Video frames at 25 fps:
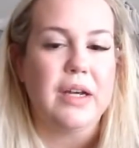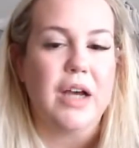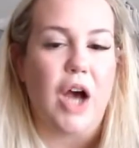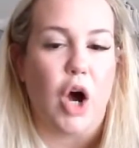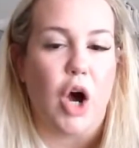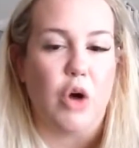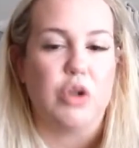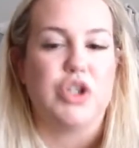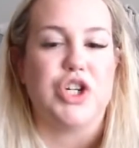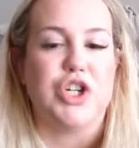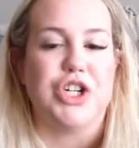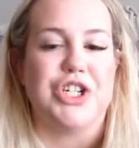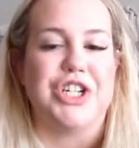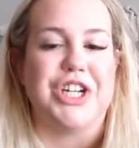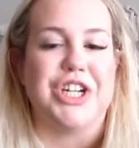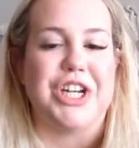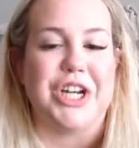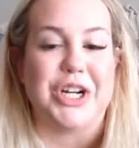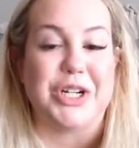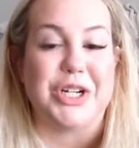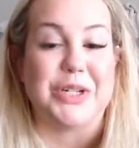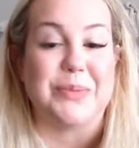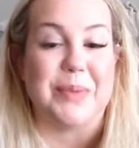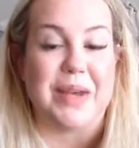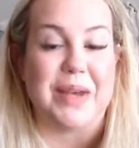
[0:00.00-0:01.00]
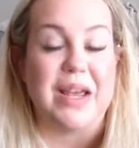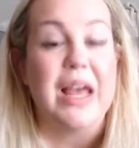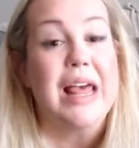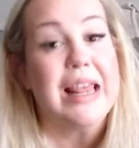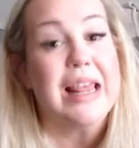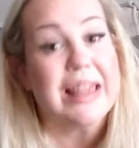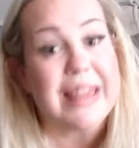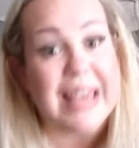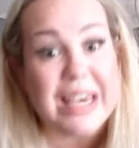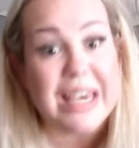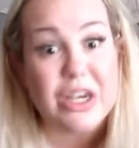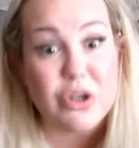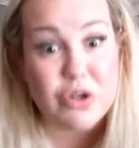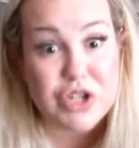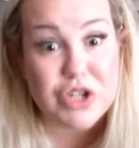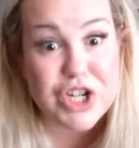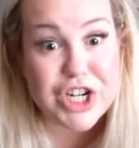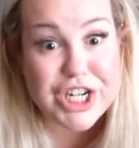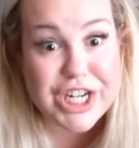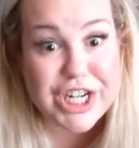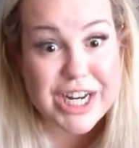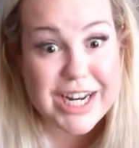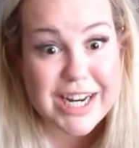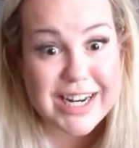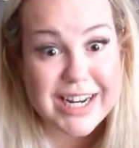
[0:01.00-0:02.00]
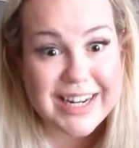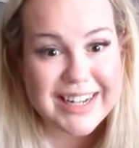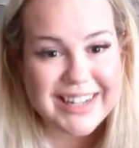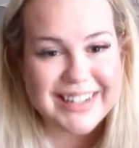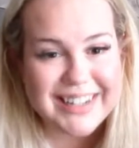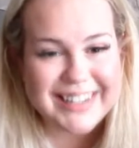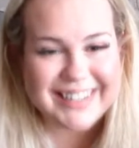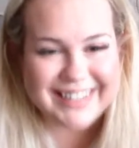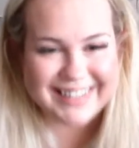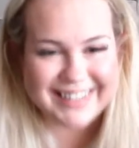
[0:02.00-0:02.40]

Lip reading: Oh, Gigi hears me. Thank you, Gigi.